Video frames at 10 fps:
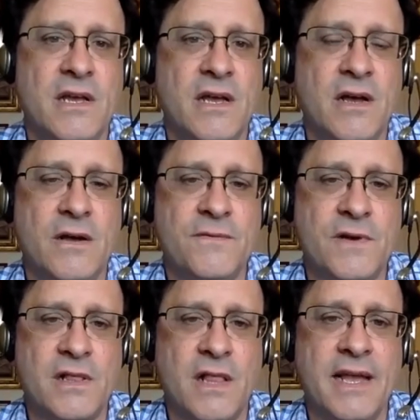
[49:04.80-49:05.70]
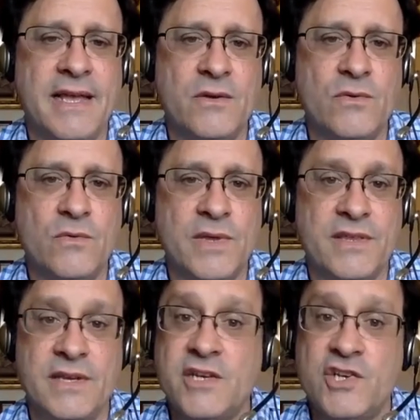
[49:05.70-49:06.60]
of a client with
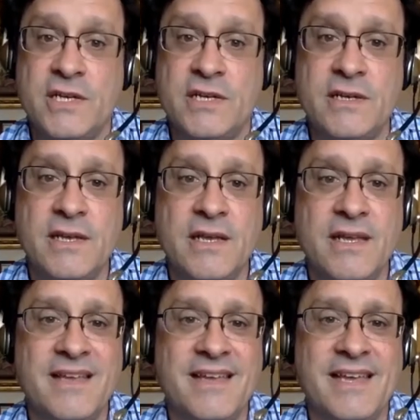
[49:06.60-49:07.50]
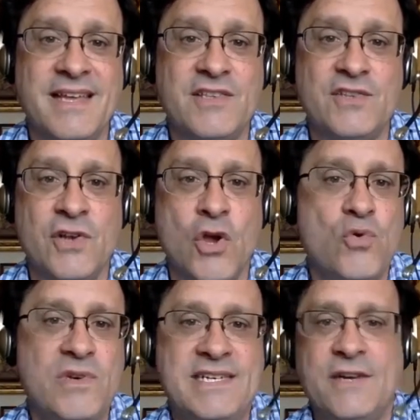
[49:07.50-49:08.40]
addiction, it's
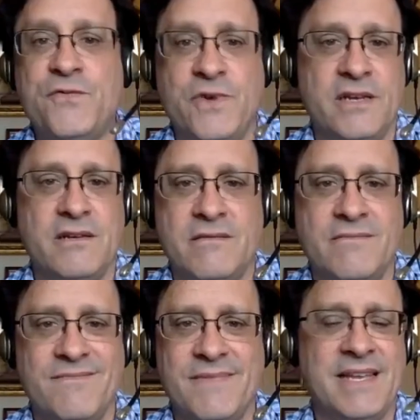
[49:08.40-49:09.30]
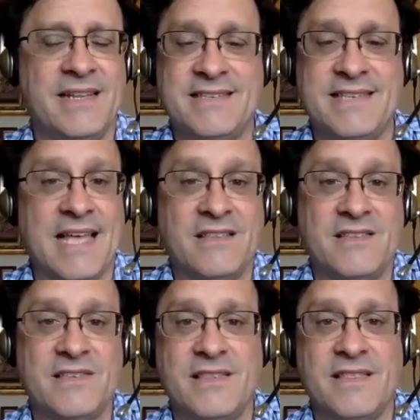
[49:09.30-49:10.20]
no different in a
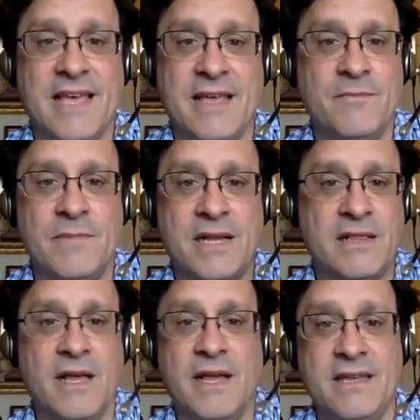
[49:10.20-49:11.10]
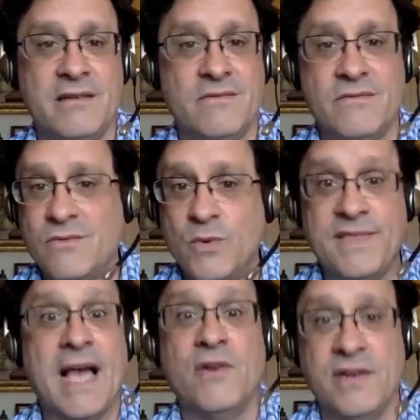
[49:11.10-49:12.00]
sense than my client
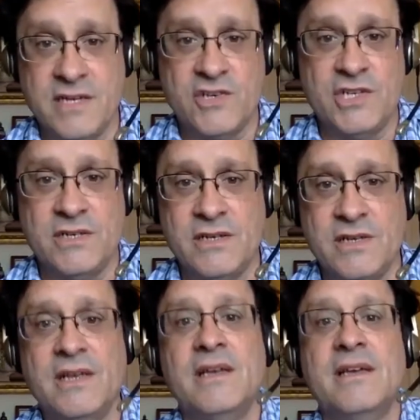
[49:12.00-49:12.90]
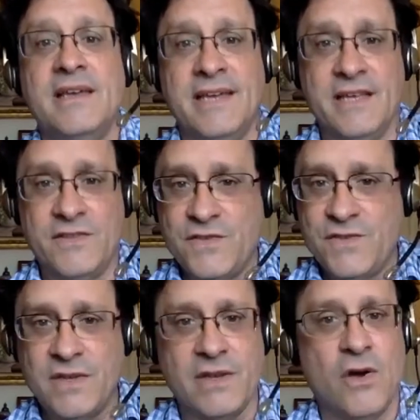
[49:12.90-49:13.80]
without addiction.
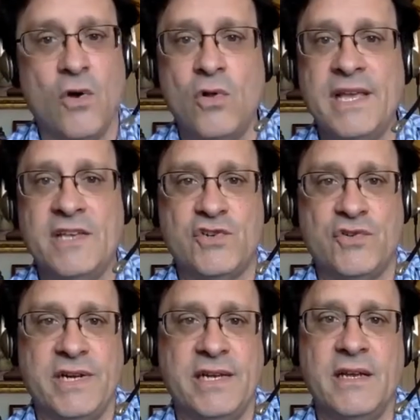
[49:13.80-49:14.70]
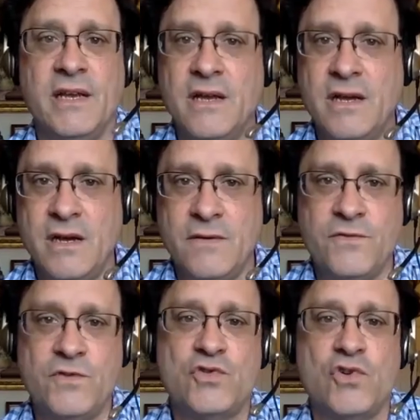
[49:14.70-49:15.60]
It's a whole history
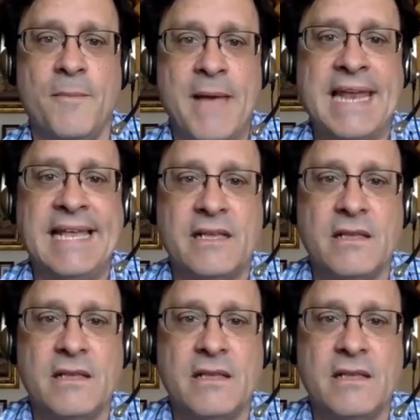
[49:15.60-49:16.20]
of traumatic